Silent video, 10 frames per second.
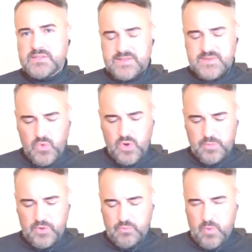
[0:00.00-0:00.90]
Does it work
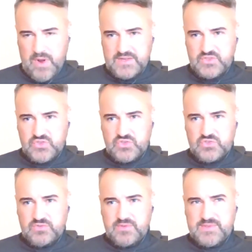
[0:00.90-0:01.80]
both ways,
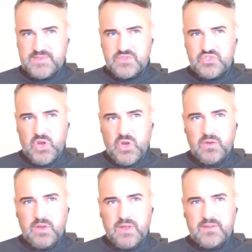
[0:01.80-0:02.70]

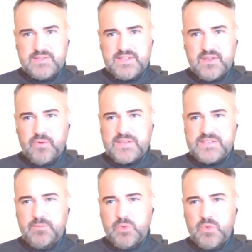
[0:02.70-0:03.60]
Joe? So, for
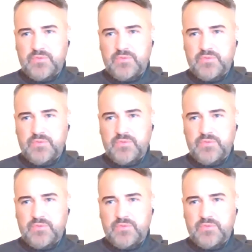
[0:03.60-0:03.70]
example,